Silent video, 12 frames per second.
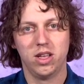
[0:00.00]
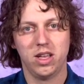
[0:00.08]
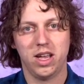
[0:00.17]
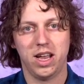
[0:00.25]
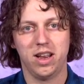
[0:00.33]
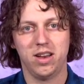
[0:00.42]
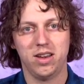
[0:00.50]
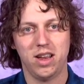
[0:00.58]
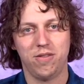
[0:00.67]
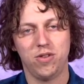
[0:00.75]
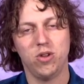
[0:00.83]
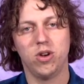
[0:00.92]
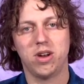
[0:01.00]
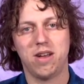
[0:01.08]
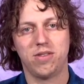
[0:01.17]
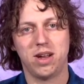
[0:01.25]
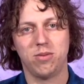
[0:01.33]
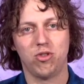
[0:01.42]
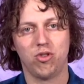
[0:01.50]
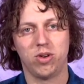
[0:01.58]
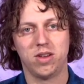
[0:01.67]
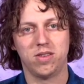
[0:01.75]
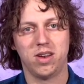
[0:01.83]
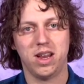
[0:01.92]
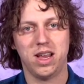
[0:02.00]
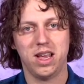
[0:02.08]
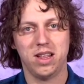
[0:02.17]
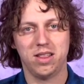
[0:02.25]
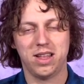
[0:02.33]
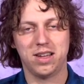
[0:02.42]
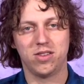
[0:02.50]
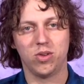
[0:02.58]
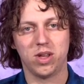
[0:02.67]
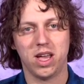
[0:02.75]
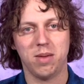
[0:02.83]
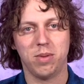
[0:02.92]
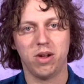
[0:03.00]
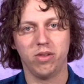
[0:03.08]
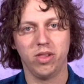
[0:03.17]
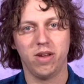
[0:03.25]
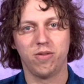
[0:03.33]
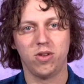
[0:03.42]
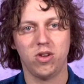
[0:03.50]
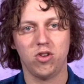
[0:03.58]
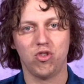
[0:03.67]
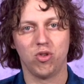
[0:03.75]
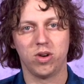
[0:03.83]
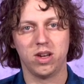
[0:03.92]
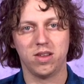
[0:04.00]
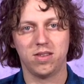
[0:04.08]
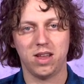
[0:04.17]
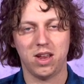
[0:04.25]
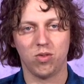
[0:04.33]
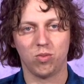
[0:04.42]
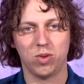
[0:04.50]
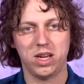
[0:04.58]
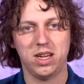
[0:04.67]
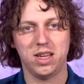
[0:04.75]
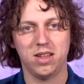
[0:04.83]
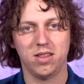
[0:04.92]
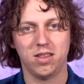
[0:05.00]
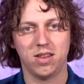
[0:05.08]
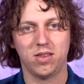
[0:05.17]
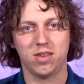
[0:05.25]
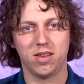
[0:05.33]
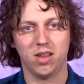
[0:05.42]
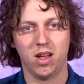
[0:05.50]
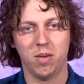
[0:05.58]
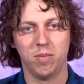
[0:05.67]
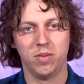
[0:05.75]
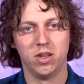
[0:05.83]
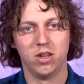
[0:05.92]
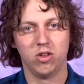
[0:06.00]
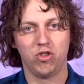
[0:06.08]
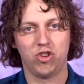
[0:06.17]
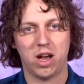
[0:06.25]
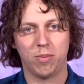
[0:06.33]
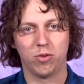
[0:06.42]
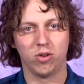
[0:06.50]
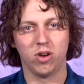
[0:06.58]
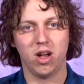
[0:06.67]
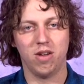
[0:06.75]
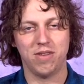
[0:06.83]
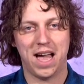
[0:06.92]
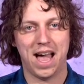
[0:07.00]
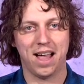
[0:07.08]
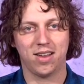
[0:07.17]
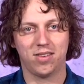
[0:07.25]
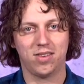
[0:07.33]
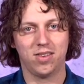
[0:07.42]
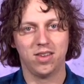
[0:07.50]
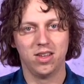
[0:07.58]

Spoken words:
And if you don't have time to join us today, that's okay, but I would love for you to join us in reading this chapter of Acts.